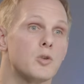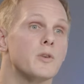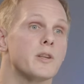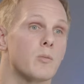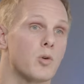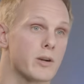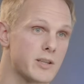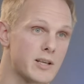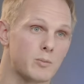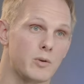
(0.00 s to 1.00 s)
tools that are more
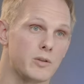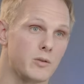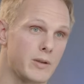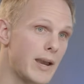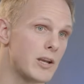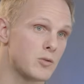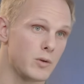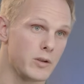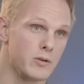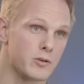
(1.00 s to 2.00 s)
accessible to
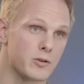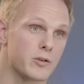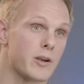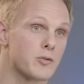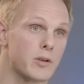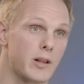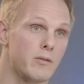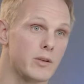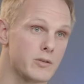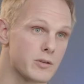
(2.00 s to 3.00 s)
casual users or entry
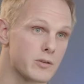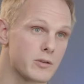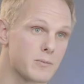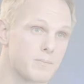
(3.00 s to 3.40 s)
level users.